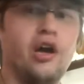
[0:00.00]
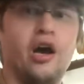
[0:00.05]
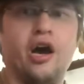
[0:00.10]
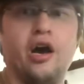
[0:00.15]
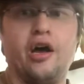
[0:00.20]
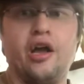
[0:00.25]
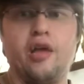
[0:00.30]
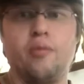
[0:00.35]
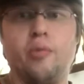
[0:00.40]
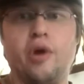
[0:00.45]

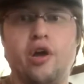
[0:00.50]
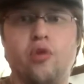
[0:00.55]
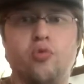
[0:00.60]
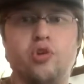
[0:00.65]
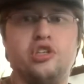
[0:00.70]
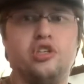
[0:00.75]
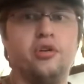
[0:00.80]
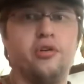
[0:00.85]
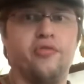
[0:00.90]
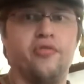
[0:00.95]
In my
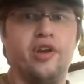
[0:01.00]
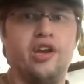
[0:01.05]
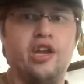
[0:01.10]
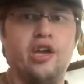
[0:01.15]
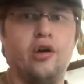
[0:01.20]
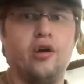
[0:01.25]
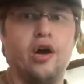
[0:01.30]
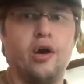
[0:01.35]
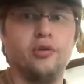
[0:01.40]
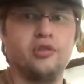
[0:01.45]
original
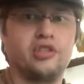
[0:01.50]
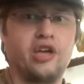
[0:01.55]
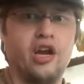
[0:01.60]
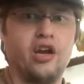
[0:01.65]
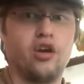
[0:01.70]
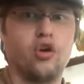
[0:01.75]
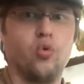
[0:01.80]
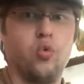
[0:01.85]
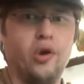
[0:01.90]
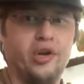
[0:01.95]
video, I was kind
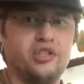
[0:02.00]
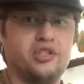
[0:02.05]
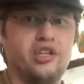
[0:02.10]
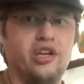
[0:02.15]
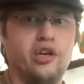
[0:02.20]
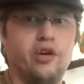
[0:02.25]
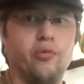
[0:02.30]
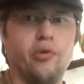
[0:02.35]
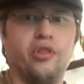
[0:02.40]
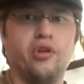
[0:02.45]
of
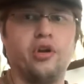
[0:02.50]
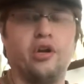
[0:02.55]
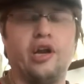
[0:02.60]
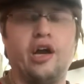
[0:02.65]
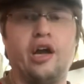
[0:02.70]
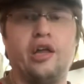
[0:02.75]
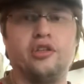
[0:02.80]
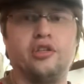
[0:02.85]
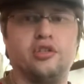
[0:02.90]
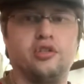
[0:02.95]
questioning whether or
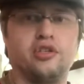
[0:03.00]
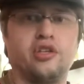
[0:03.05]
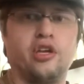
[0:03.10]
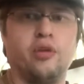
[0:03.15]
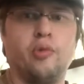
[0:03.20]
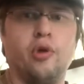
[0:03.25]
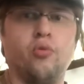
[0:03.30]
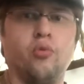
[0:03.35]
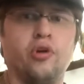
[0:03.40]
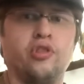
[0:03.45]
not this was going
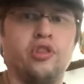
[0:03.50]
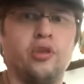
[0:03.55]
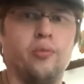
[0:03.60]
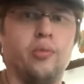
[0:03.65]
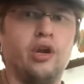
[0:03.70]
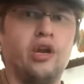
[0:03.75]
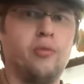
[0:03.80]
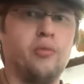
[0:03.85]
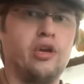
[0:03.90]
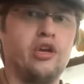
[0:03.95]
to be worth the
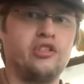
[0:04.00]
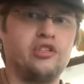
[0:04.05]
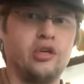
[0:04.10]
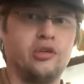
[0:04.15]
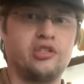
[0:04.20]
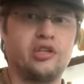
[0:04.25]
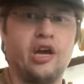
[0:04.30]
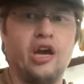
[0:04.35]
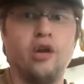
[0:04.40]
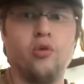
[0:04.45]
money, because I
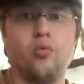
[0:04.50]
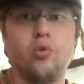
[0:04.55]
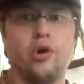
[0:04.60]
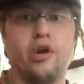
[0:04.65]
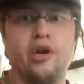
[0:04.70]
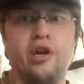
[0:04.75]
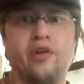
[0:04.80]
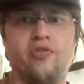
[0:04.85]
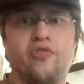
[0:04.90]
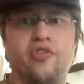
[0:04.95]
was kind of
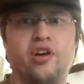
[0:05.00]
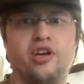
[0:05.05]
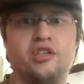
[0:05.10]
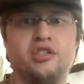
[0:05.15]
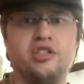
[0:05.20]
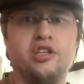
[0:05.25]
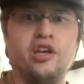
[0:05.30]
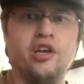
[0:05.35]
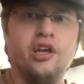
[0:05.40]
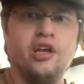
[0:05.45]
worried at
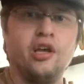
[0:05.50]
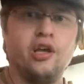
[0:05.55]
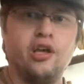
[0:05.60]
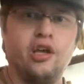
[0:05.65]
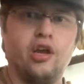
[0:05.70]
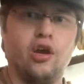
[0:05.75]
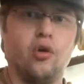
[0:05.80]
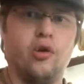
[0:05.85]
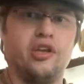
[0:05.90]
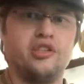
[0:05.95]
first,
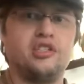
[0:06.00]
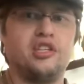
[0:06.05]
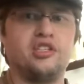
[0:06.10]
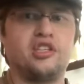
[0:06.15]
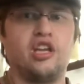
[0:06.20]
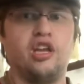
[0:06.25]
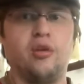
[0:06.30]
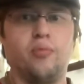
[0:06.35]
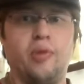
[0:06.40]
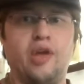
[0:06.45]
is this
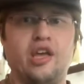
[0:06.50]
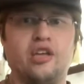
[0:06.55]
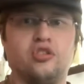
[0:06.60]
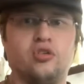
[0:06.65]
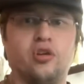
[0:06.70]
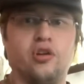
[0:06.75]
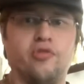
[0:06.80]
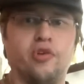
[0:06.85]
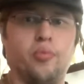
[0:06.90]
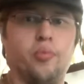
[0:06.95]
going to be
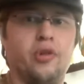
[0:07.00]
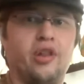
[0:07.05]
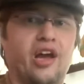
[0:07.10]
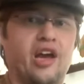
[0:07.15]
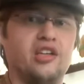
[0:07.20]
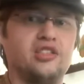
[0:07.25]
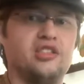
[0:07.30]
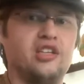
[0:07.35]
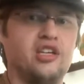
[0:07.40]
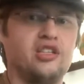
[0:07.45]
sort of a
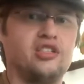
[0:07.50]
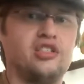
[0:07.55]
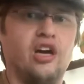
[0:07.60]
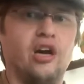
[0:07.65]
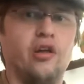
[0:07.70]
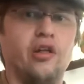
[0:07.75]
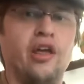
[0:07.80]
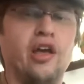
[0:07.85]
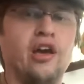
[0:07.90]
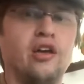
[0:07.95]
plastic
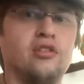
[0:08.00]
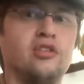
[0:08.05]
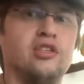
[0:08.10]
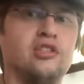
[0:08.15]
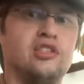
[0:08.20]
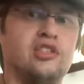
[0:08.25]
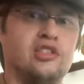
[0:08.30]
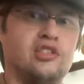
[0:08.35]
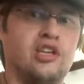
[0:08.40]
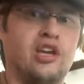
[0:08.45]
style hilt?
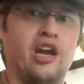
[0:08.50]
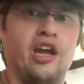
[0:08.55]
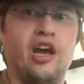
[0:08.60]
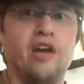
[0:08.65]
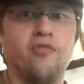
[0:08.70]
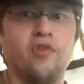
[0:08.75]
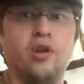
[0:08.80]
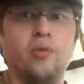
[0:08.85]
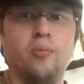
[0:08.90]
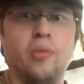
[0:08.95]
Is this going to
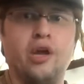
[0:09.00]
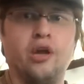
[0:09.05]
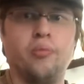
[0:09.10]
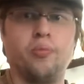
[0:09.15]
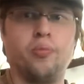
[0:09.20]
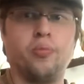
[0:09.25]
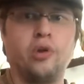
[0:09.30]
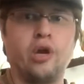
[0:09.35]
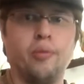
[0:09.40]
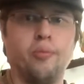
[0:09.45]
have any metal
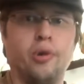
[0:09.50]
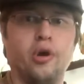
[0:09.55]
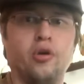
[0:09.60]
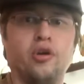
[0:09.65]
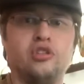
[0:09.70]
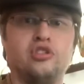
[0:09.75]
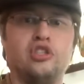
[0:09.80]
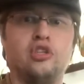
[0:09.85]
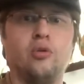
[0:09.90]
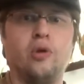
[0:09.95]

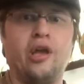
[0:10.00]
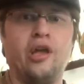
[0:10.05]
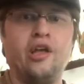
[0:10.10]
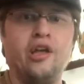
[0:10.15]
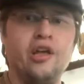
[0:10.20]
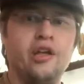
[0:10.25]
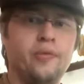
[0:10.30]
components to it?